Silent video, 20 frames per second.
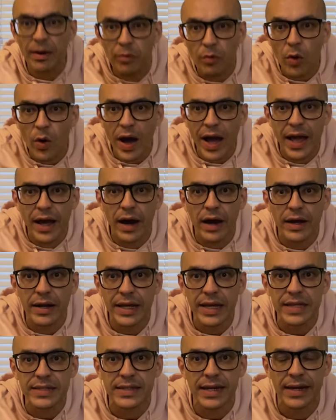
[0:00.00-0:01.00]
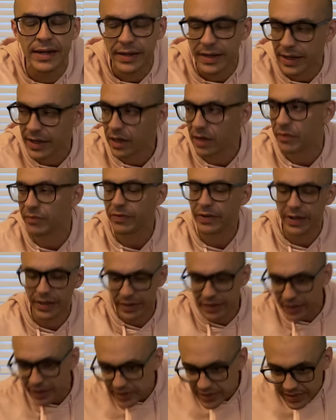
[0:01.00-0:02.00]
quiet, I can hear something, yeah? And I'm thinking,
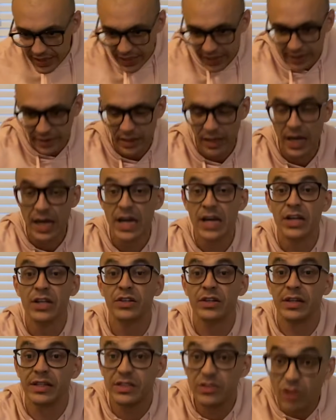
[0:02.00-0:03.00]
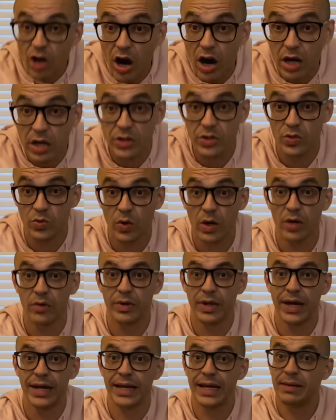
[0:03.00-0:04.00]
oh, it's nothing. It's dark as well
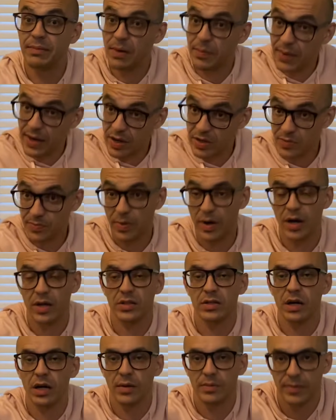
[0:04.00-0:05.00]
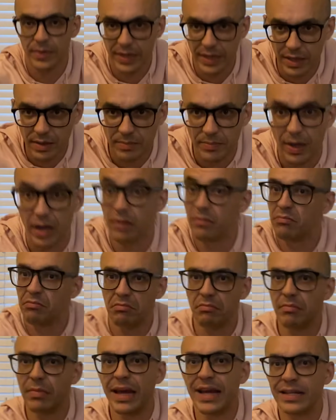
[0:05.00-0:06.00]
now, yeah? My pal's parked up, yeah? But
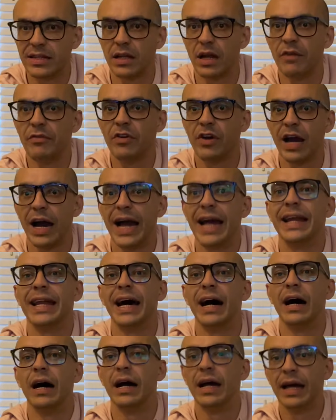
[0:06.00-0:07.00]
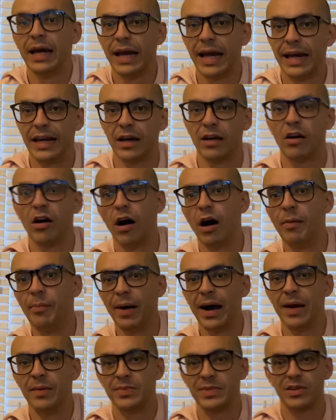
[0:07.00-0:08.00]
he's another guy now in a car
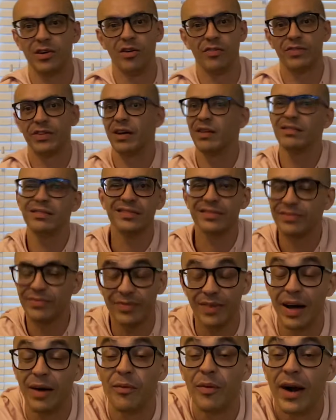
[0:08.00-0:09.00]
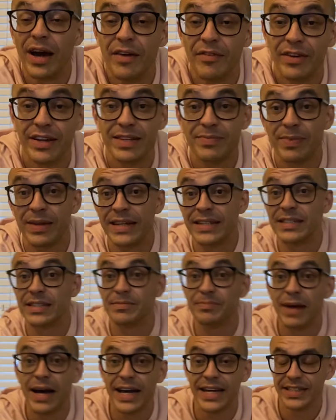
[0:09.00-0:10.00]
by himself. So I'm just like, whatever, this place is
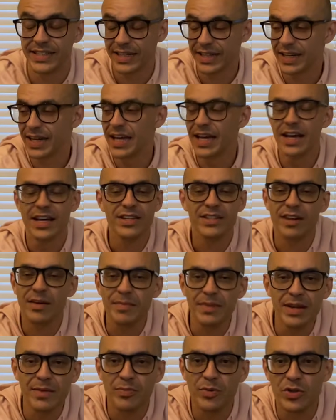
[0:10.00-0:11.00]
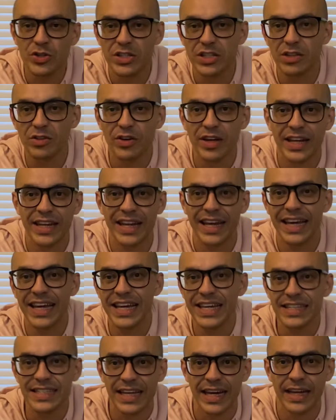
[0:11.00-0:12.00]
mad, yeah? So I'm in the bushes looking and I
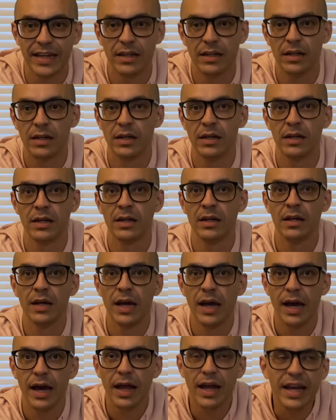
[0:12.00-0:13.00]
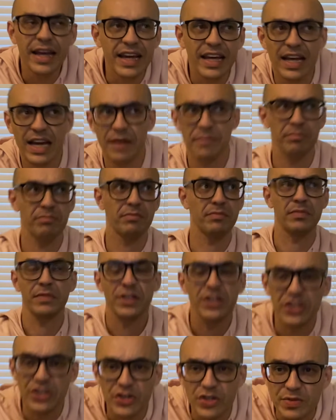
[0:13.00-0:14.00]
hear something. I hear like,
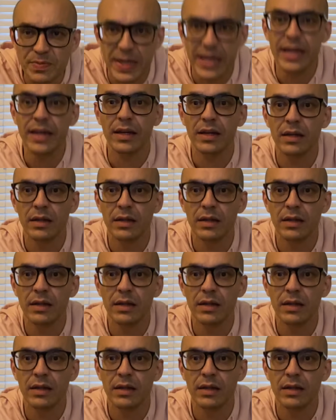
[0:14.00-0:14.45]
excuse me.